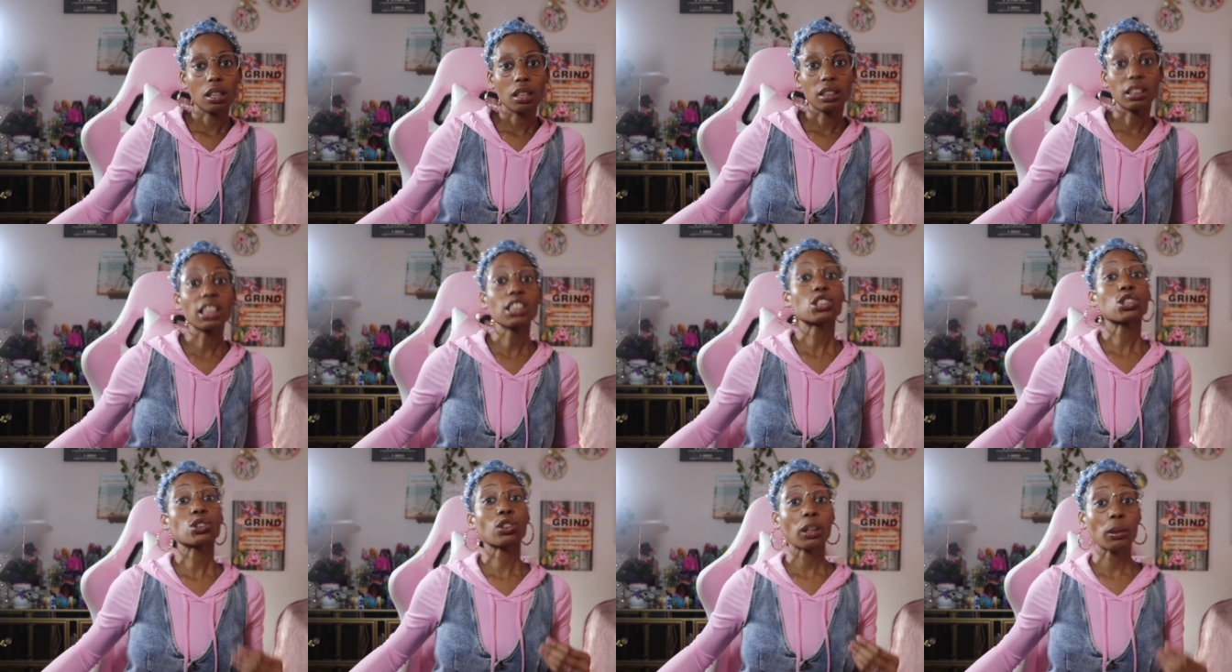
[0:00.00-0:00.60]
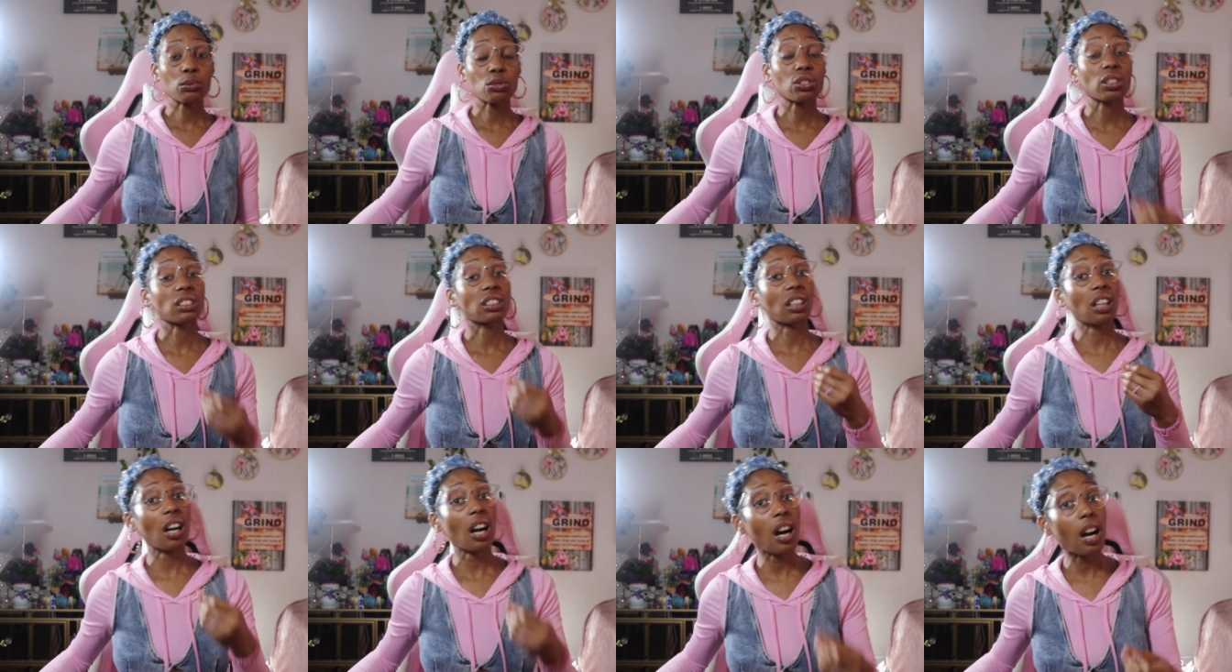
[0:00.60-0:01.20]
these scriptures
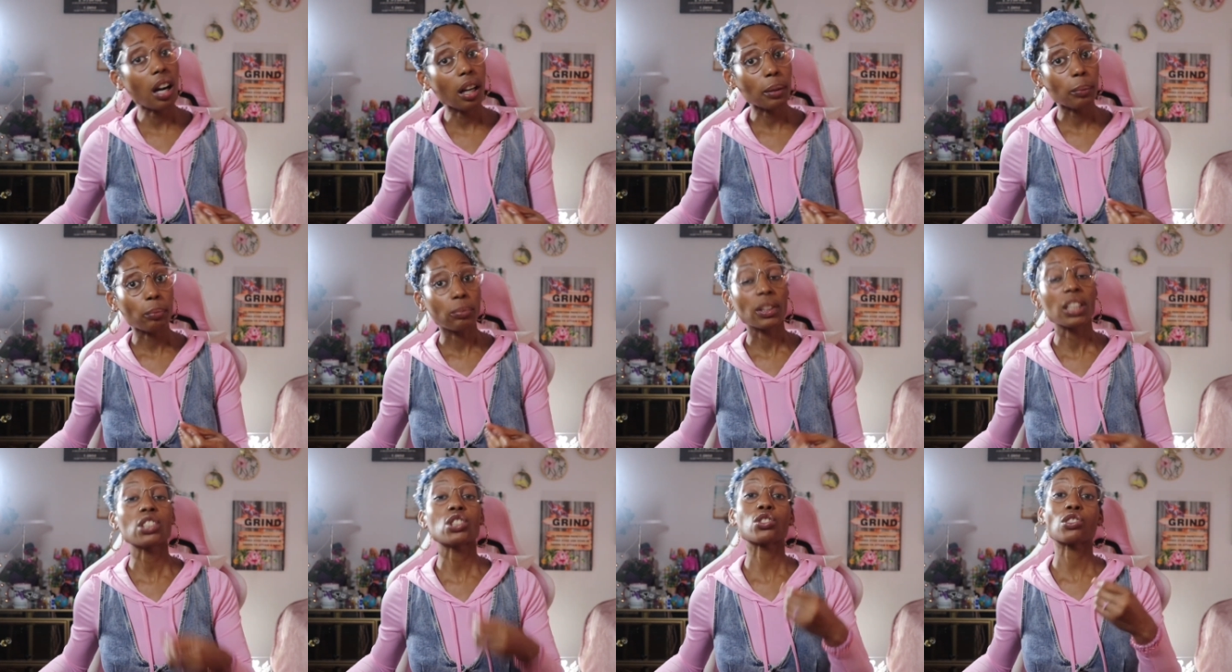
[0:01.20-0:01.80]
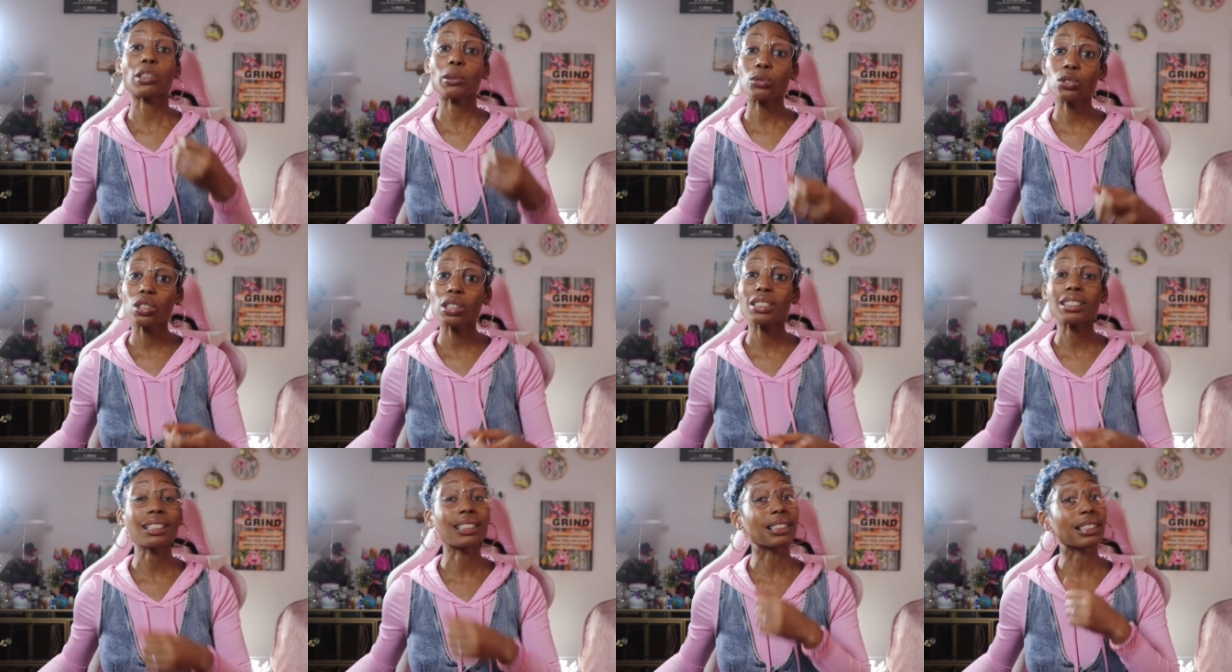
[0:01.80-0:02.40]
cut. These
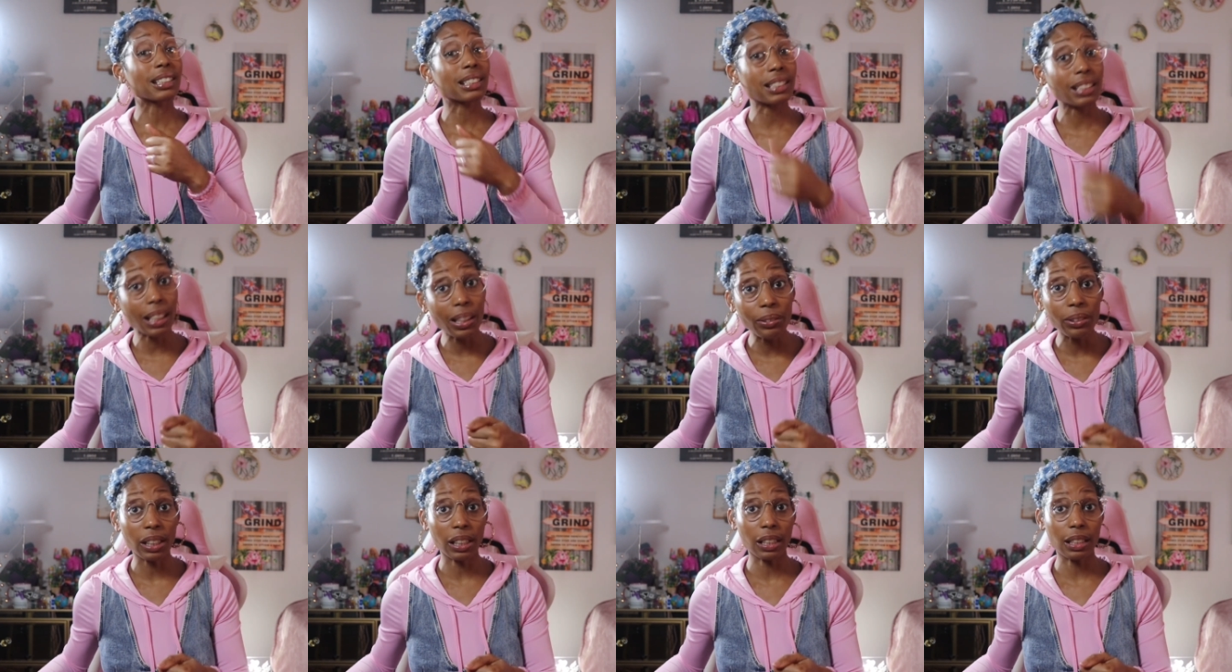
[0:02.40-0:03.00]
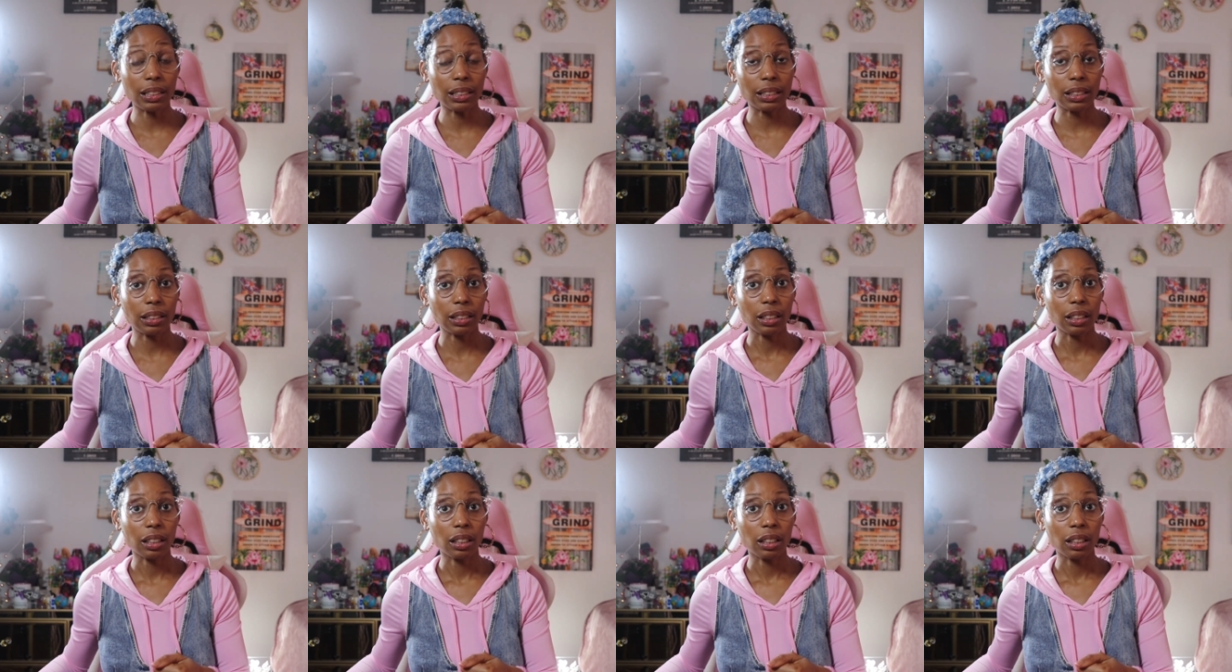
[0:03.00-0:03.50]
scriptures is serious.